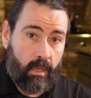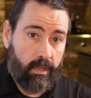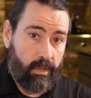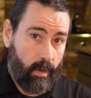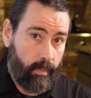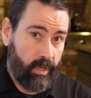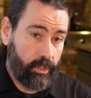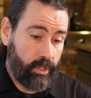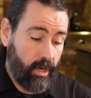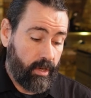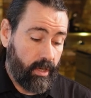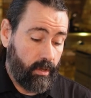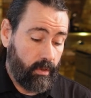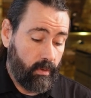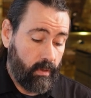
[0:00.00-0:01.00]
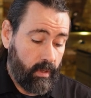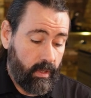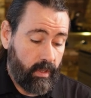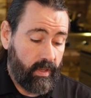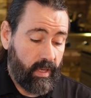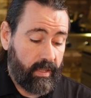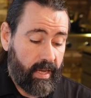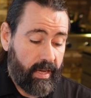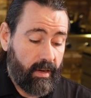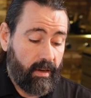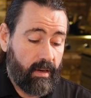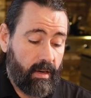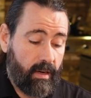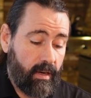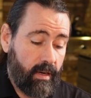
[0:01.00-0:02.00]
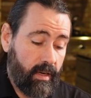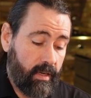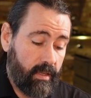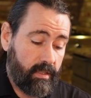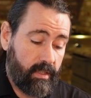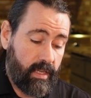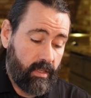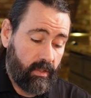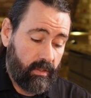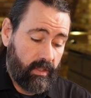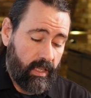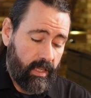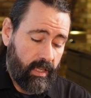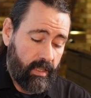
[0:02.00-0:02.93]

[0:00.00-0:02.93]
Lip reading: Now I'm going to show you that they are sealed.